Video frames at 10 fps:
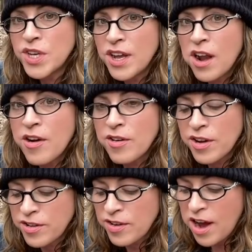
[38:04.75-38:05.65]
get on her
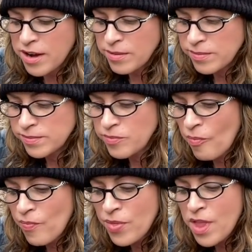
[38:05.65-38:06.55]
good side.
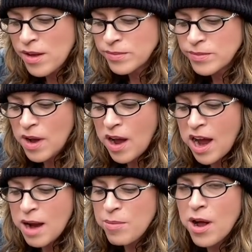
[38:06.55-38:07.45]

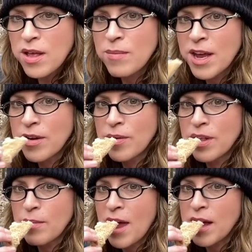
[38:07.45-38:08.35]
I probably made her
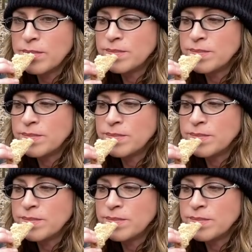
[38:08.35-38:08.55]
really mad.